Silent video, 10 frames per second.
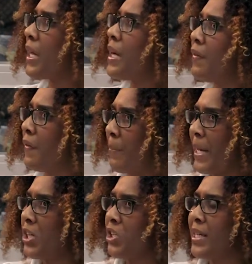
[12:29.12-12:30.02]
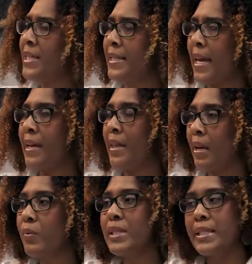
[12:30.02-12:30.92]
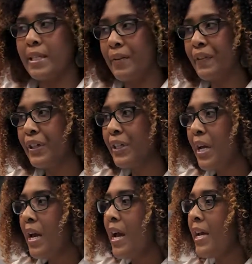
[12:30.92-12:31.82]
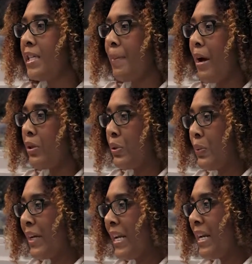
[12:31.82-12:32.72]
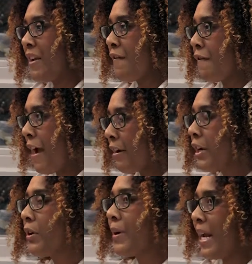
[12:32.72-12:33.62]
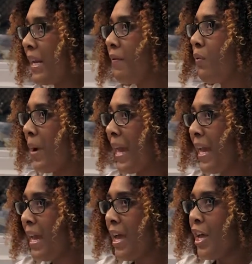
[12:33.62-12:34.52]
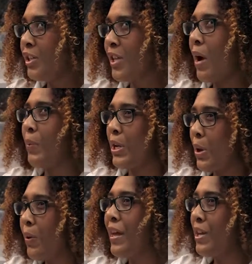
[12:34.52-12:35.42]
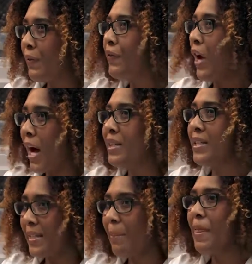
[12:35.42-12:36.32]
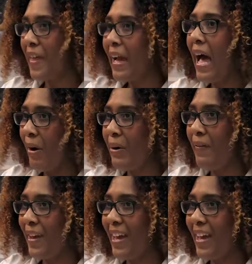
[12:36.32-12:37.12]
the information and saying that it was delivered. It's about doing it in a very creative way so that we know that you've gotten something out of